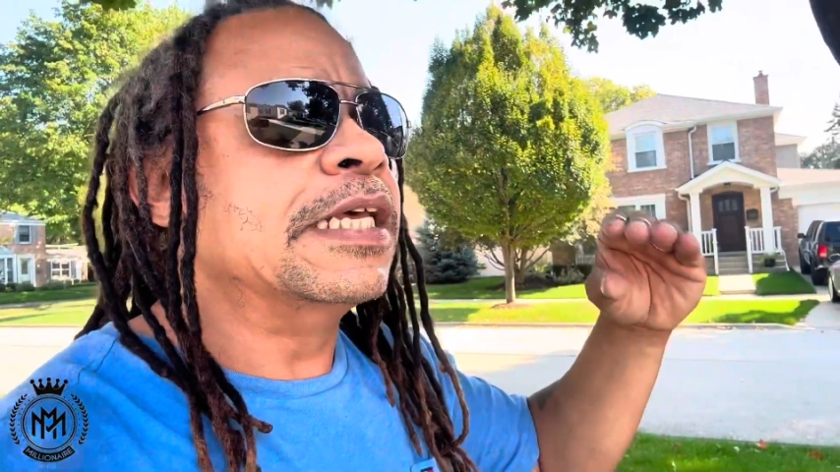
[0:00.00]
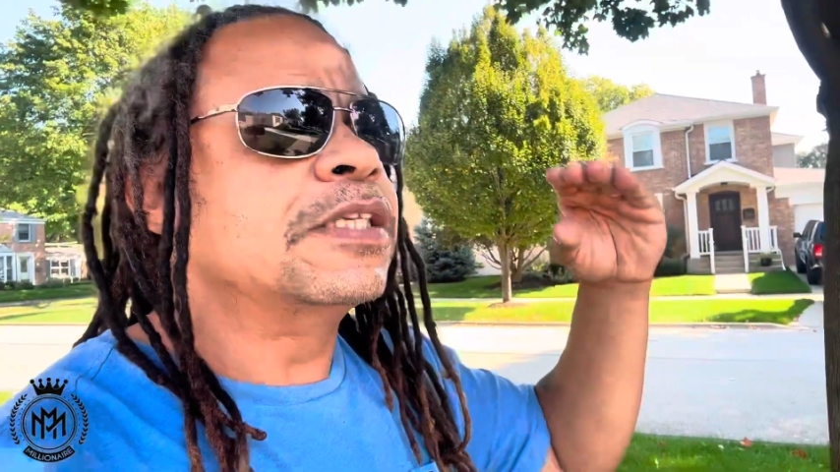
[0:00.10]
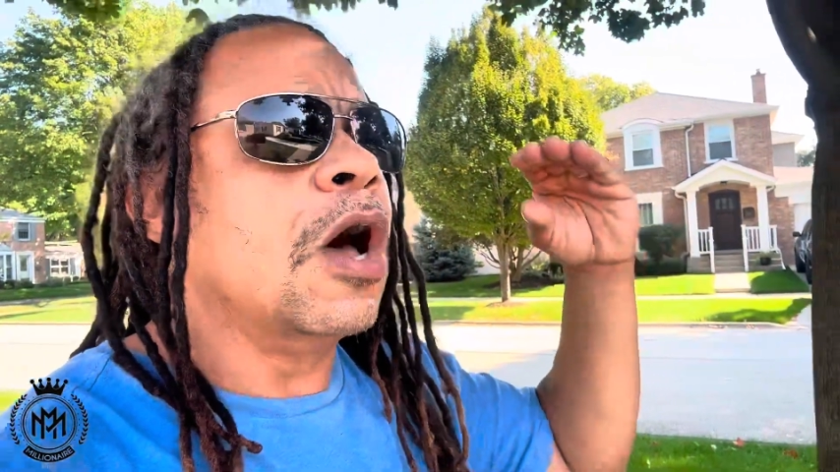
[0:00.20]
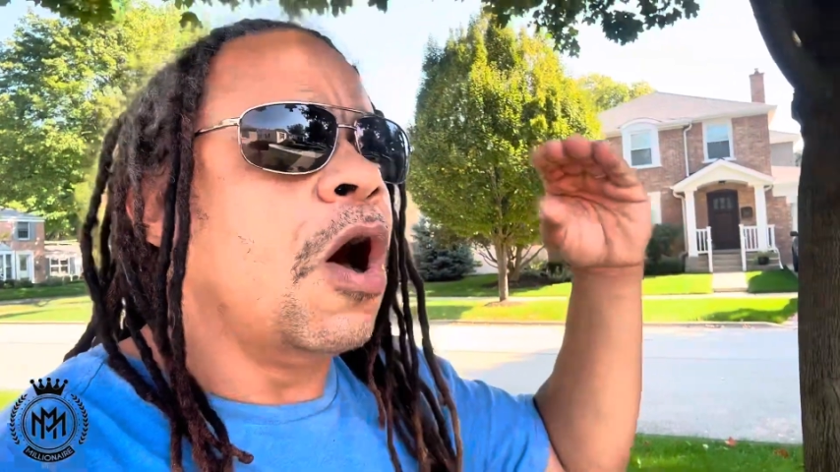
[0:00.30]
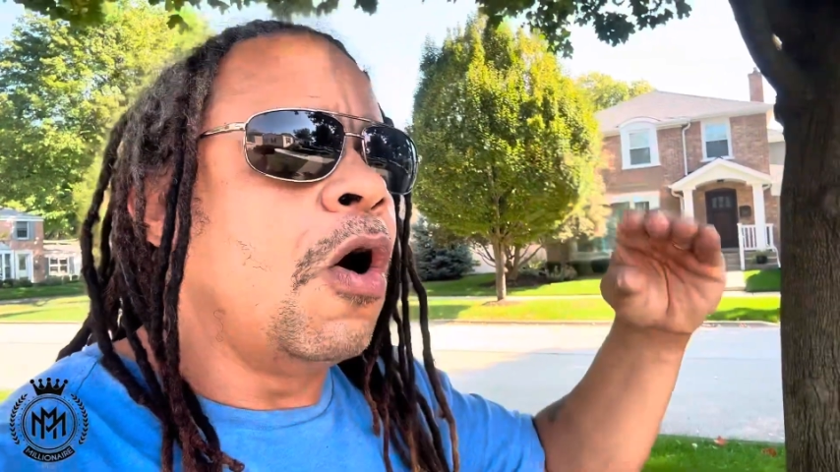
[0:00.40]

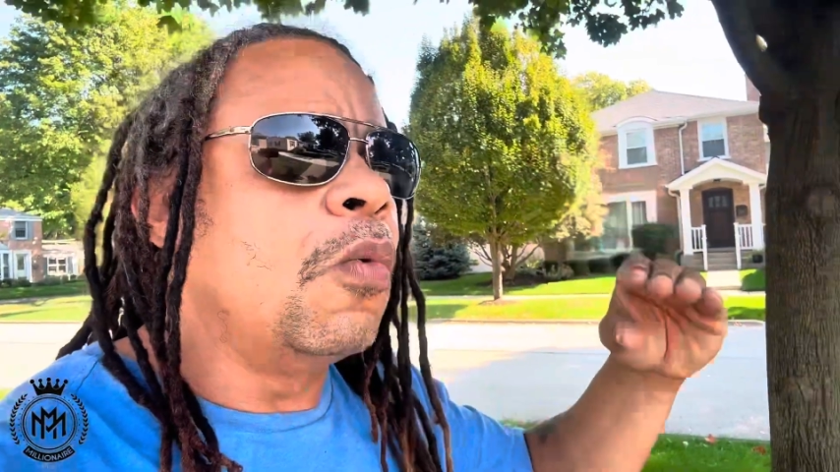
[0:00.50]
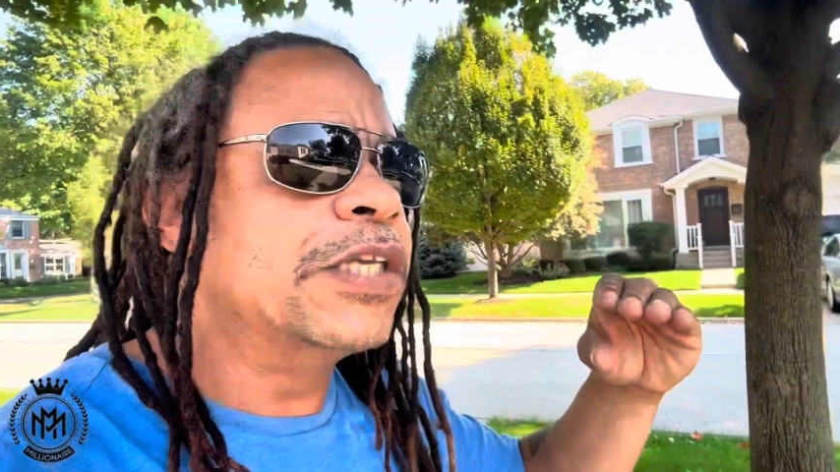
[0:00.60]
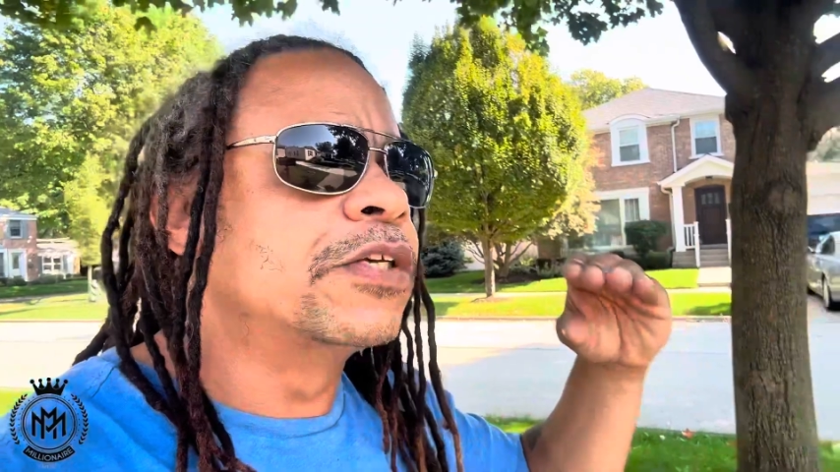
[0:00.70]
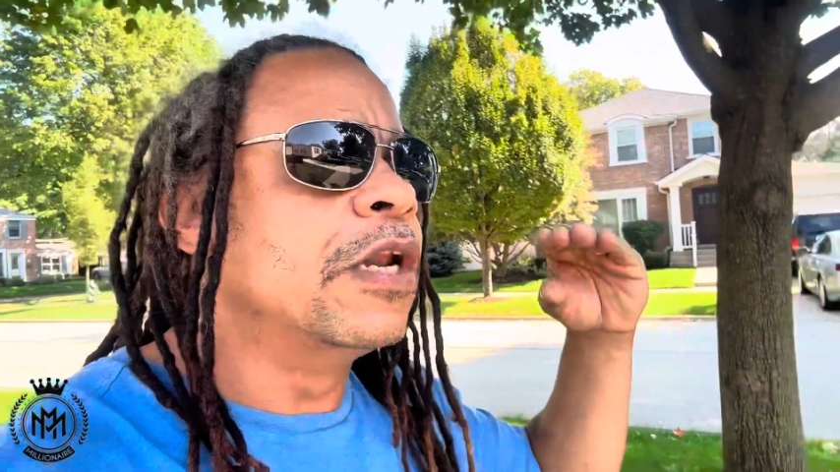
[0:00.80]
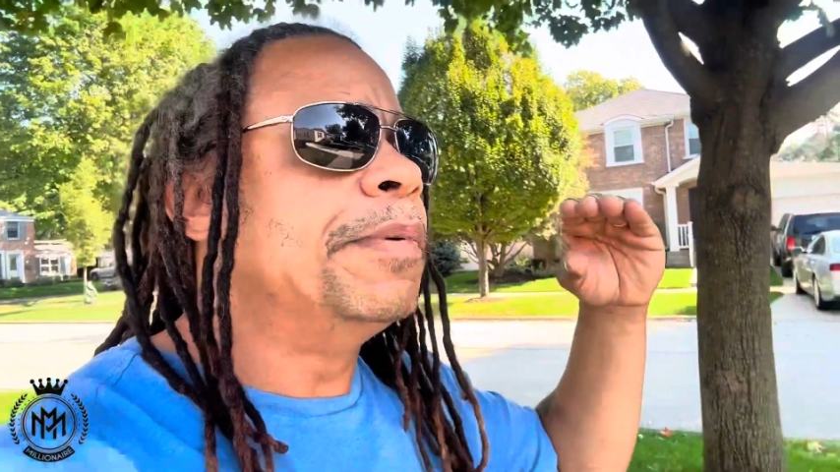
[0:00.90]
is
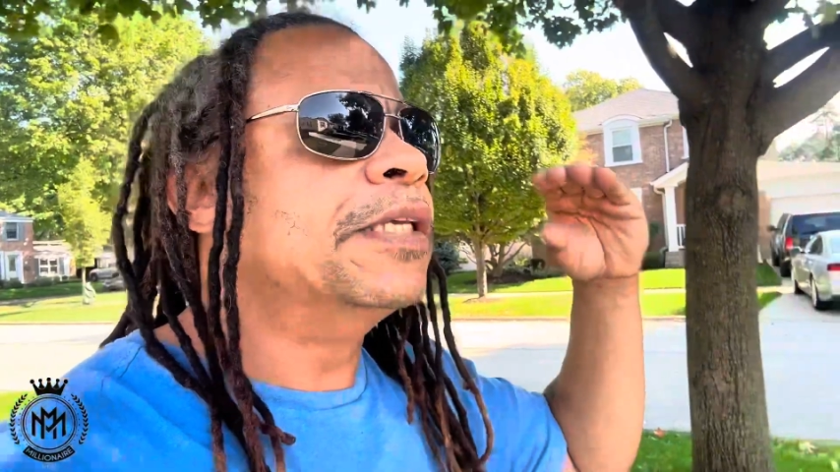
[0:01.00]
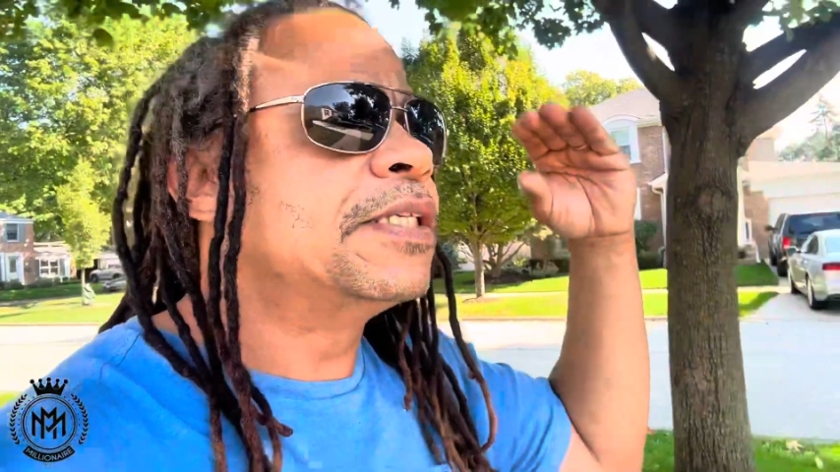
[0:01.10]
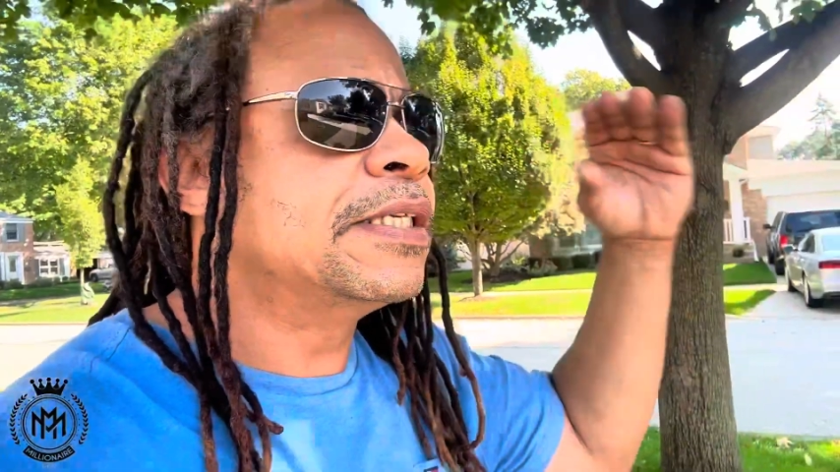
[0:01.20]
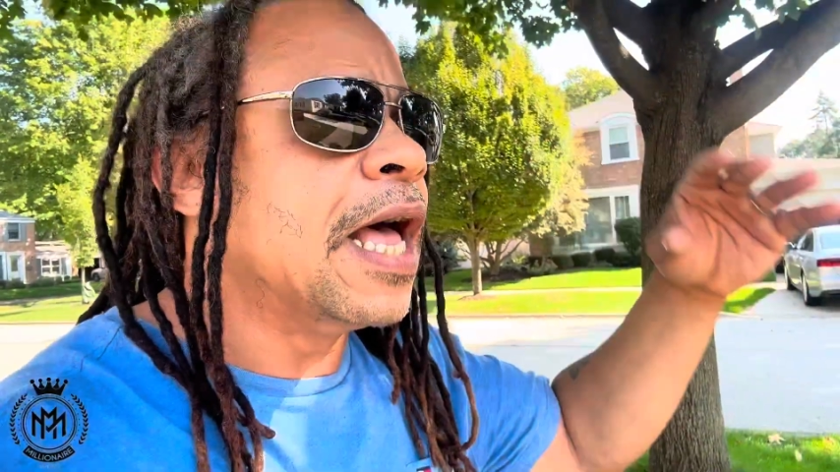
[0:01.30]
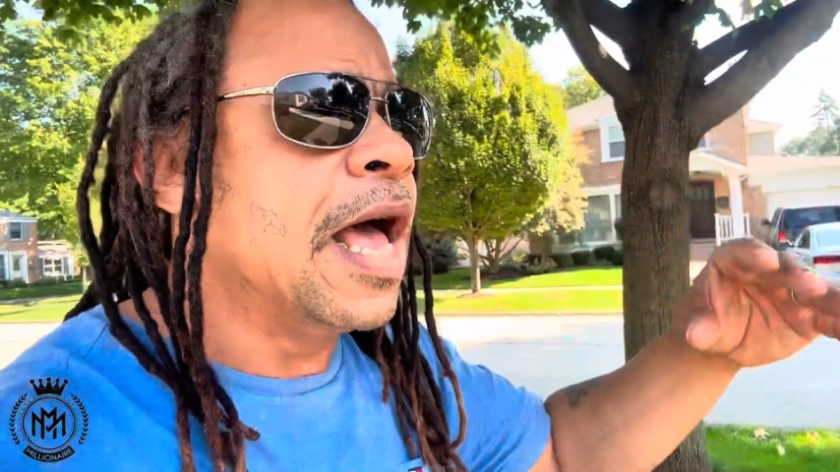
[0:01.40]
always going to be
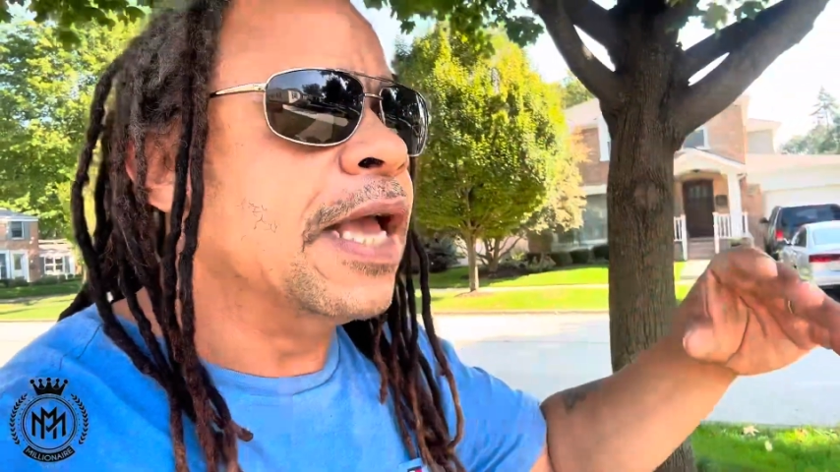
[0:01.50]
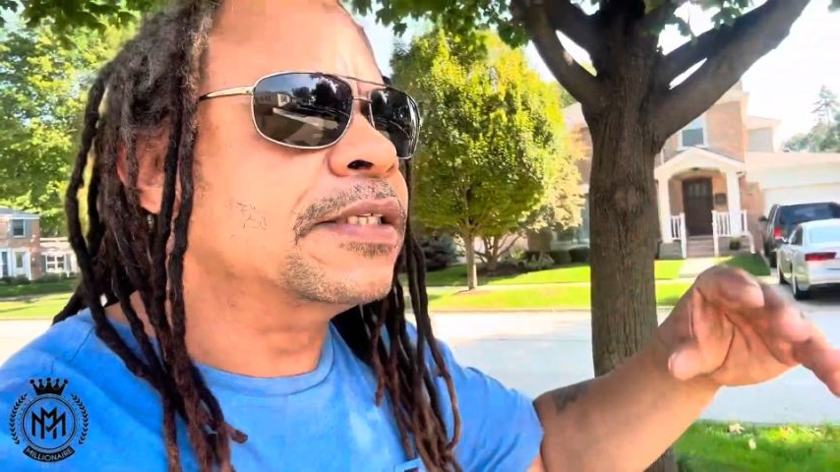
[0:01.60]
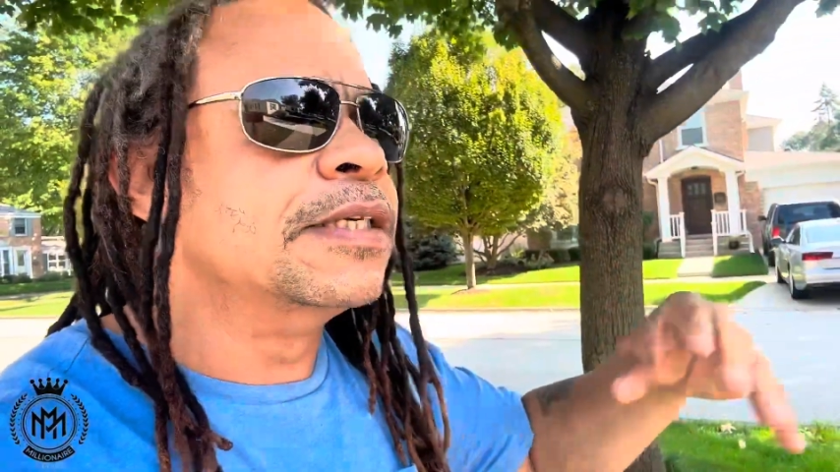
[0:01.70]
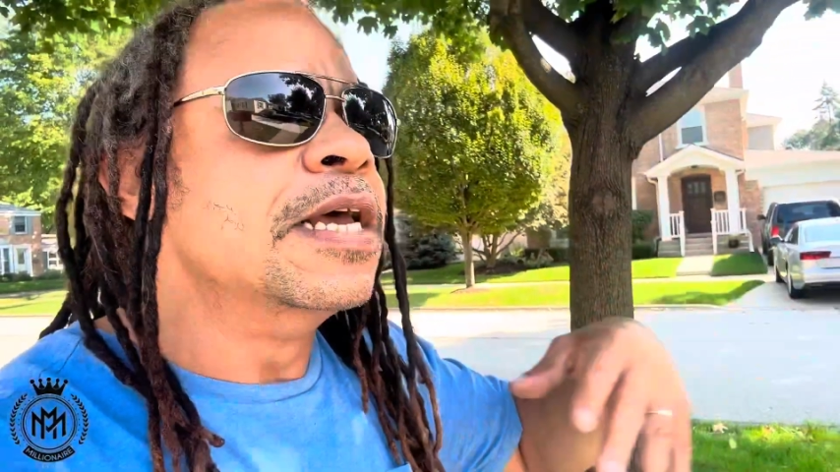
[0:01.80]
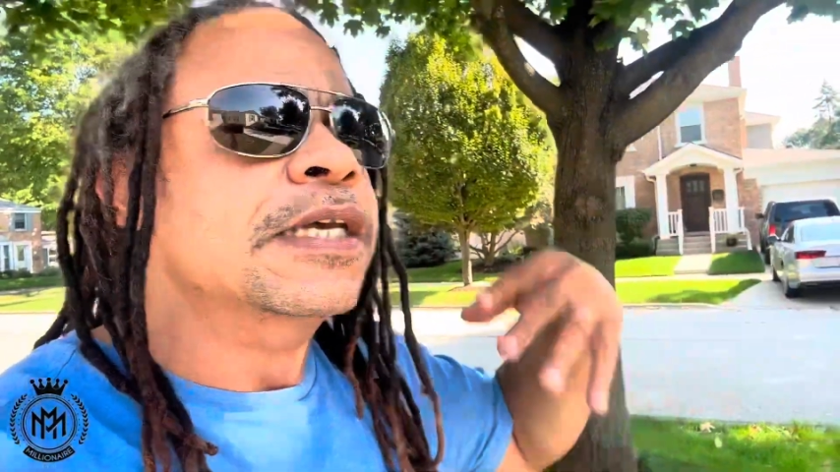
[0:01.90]

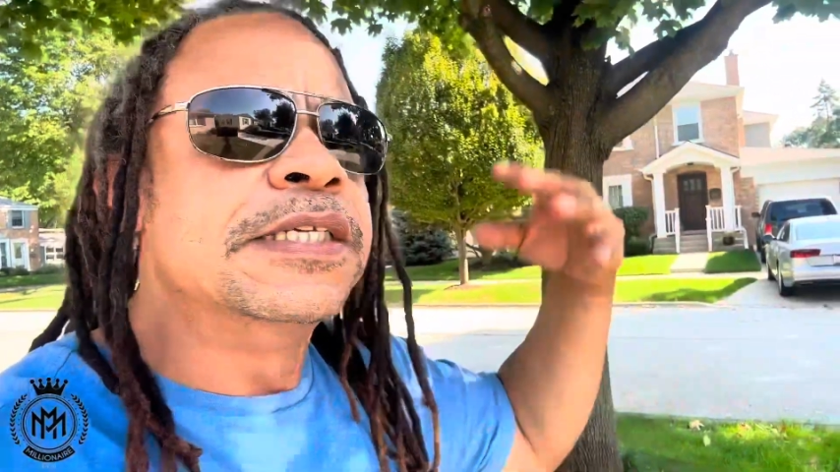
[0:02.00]
signs,